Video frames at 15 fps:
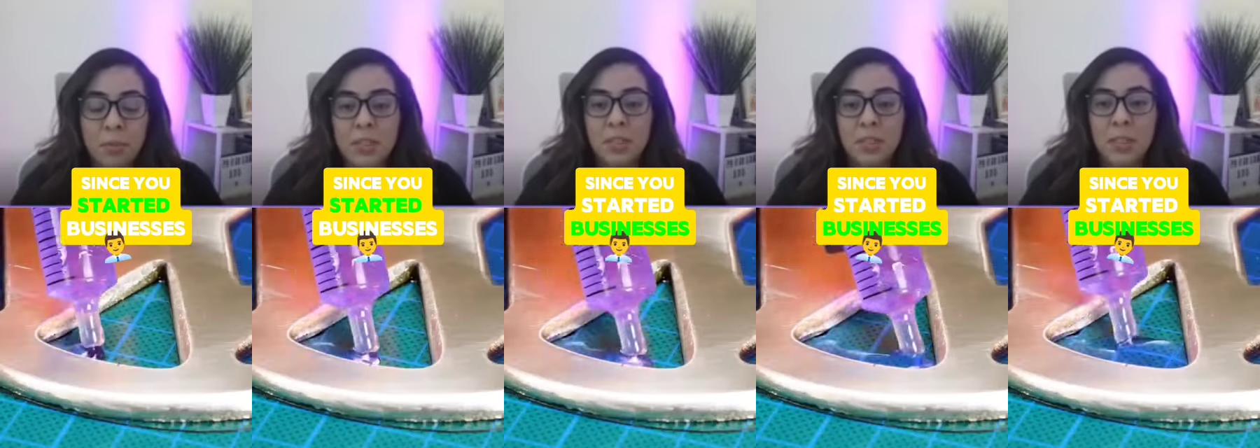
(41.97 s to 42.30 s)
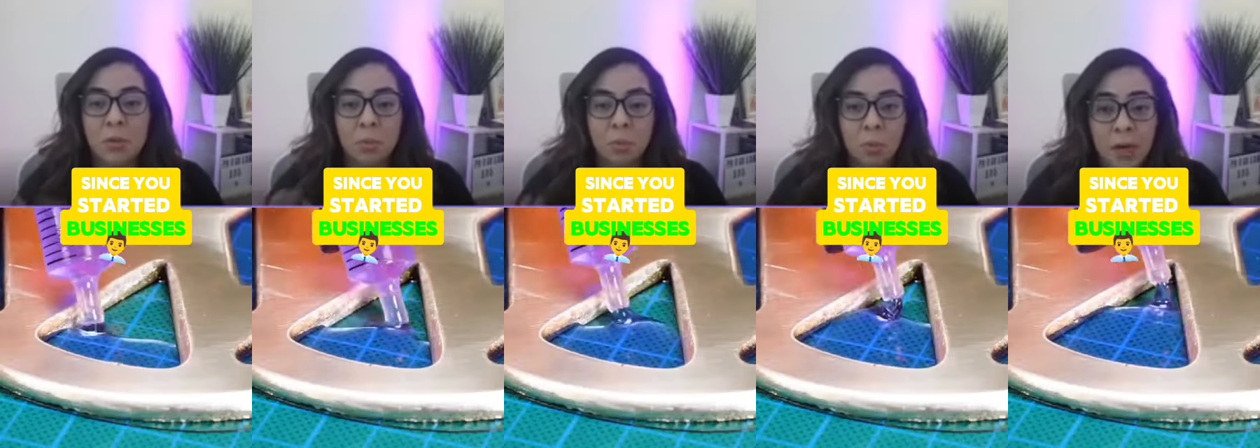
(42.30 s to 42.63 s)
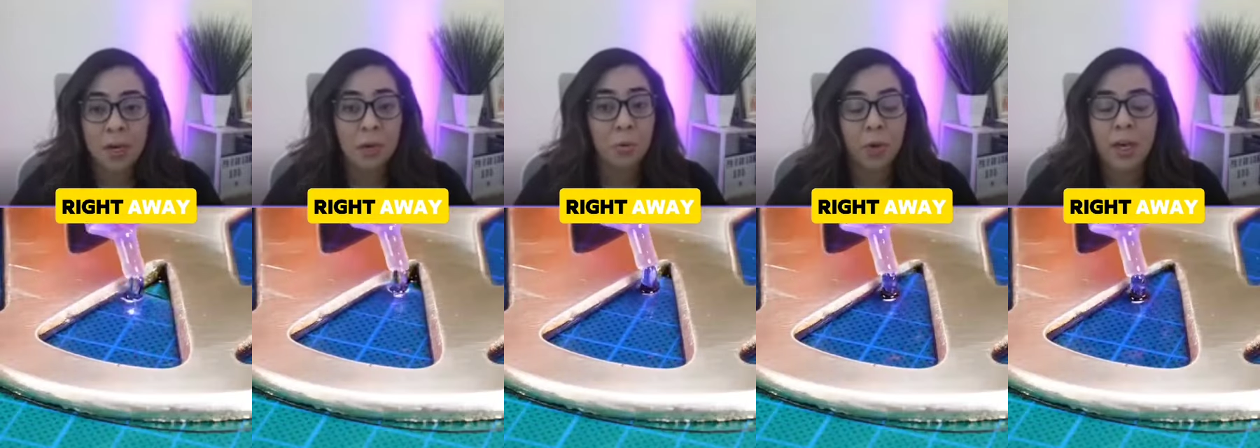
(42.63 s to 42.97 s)
businesses
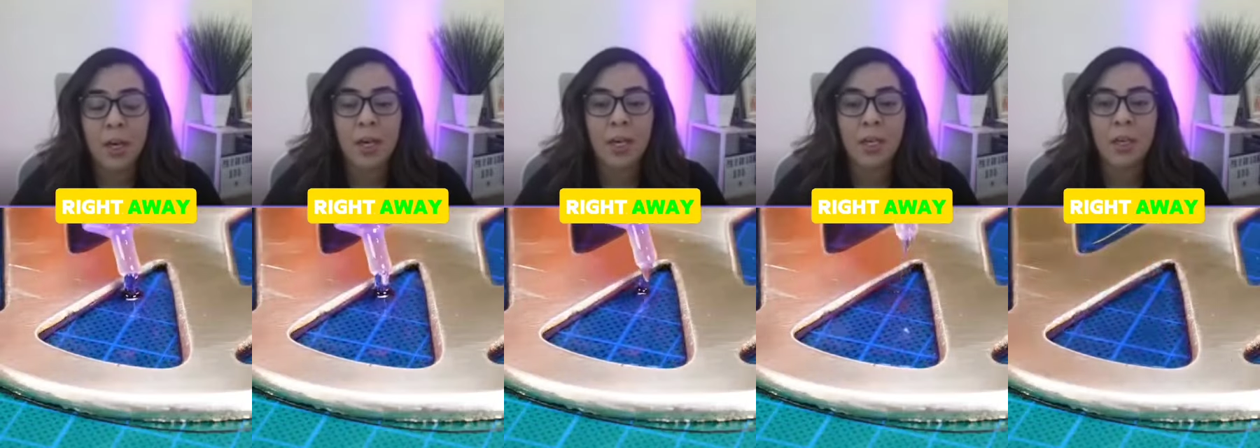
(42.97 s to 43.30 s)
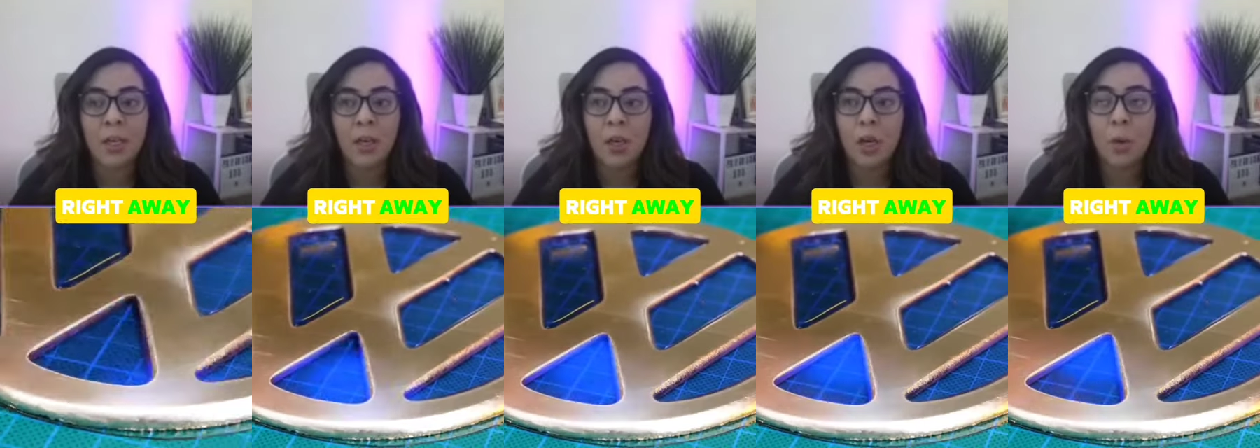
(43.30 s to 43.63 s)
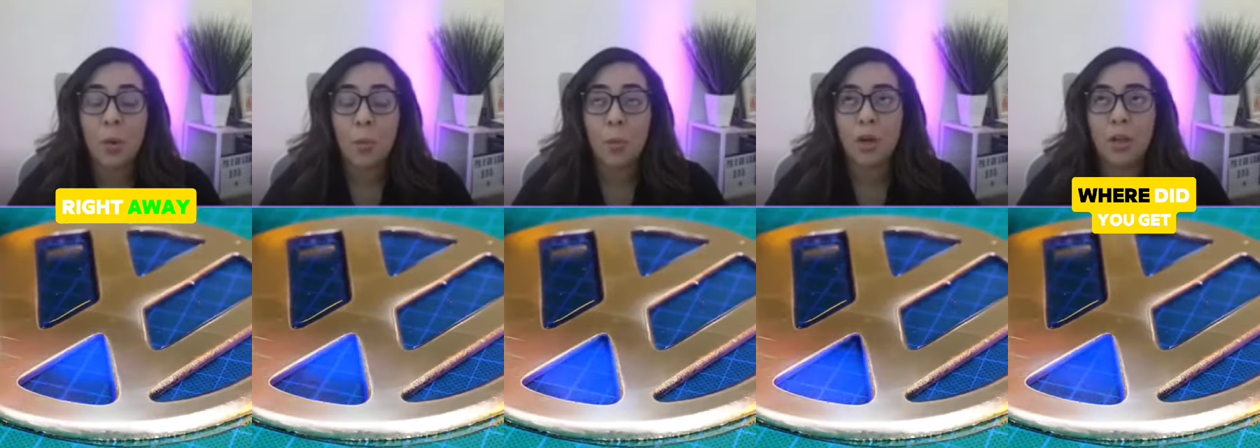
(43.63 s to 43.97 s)
right away,
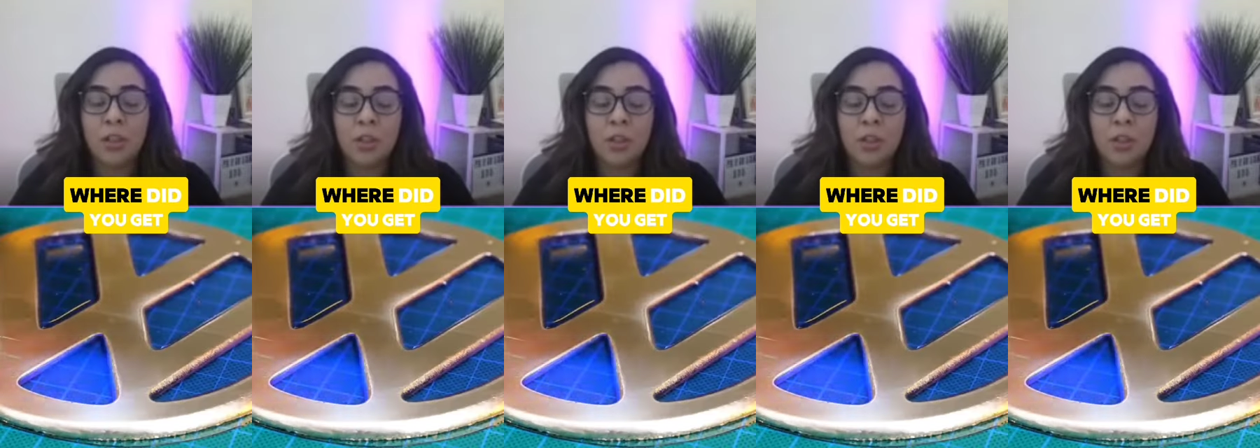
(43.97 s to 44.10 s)
where